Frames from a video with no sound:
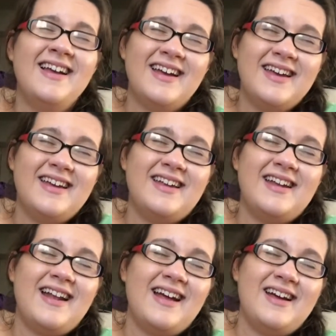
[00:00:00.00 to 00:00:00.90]

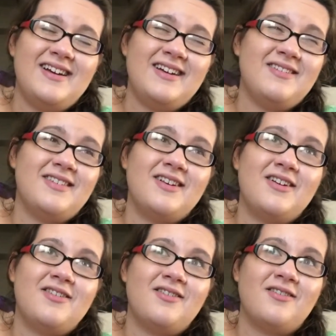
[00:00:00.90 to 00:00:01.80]
it it was
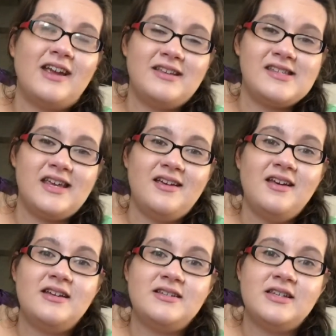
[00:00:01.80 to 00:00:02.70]
crazy.
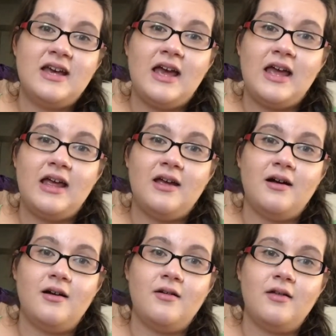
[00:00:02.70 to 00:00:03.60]
Today,
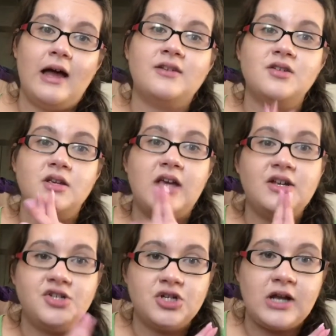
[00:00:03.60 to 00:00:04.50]
actually
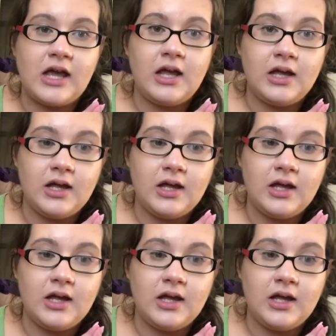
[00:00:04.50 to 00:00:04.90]
yesterday,